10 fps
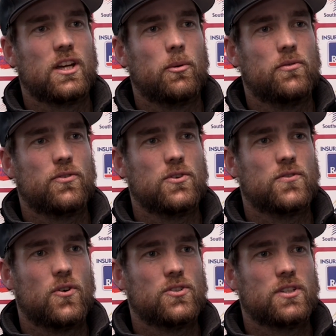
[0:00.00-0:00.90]
coming in for his
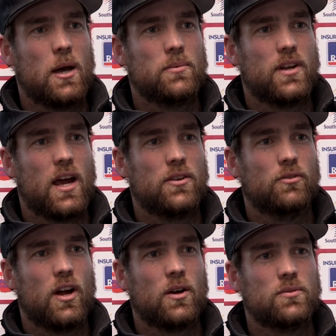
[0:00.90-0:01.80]
first game today in
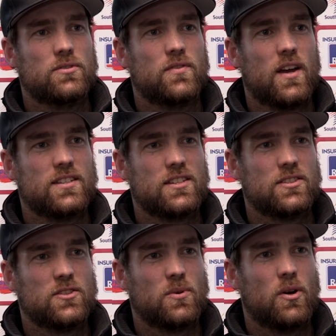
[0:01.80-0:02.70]
the ruck was
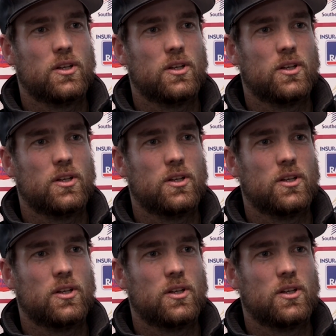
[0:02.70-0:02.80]
fantastic as well.